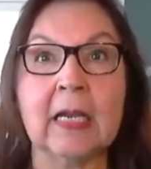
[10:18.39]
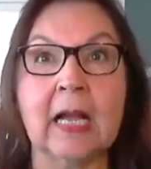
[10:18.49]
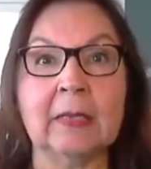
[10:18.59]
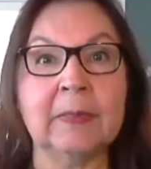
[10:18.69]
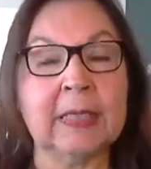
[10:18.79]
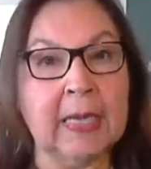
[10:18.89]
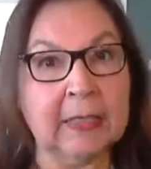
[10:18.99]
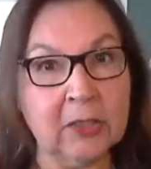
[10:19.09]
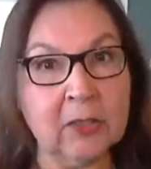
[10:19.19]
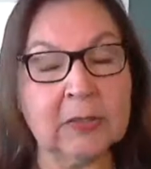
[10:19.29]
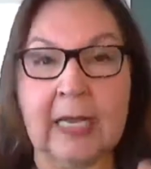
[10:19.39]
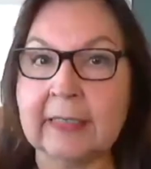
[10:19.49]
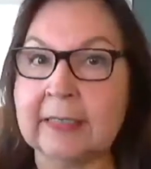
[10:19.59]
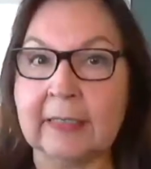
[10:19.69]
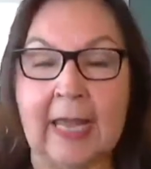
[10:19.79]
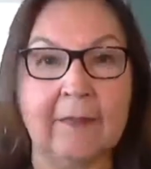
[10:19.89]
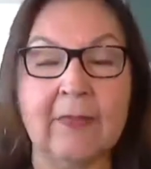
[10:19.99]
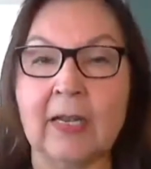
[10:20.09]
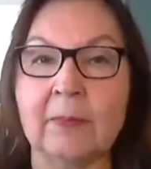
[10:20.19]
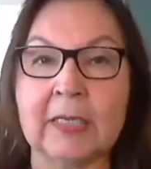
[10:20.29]
I began using, I still have
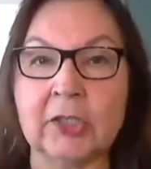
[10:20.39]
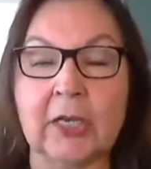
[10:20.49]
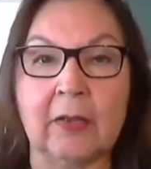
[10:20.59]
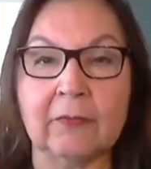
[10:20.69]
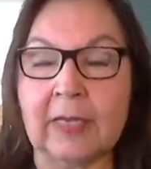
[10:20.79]
that on my shelf.